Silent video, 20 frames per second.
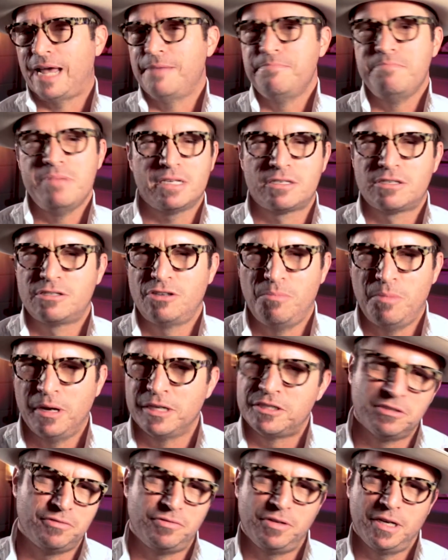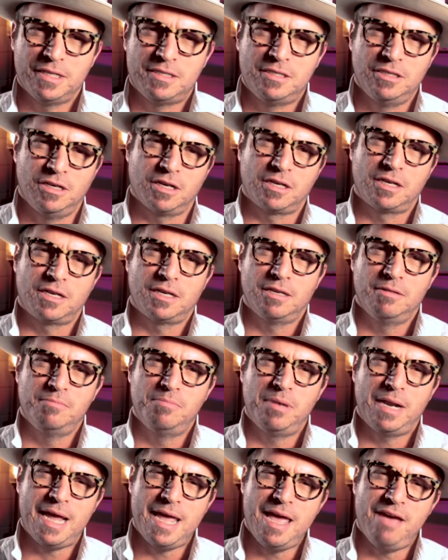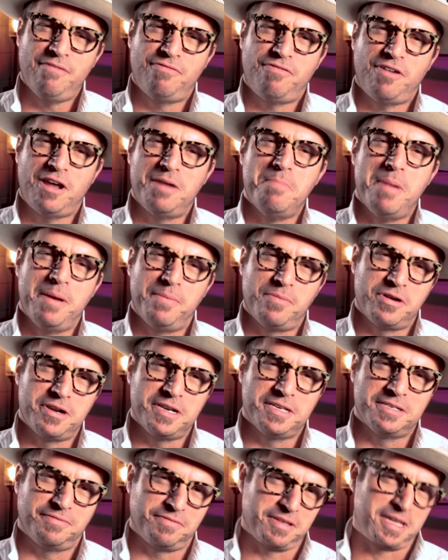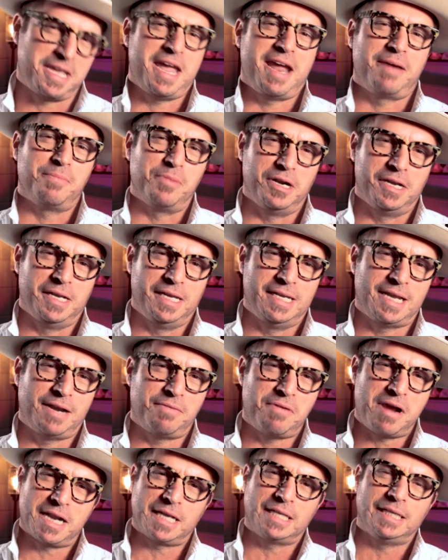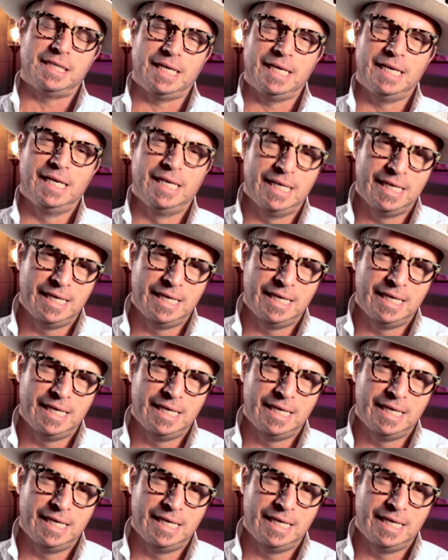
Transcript: I miss so much of what it took, but I have fond memories of the camera and, ironically,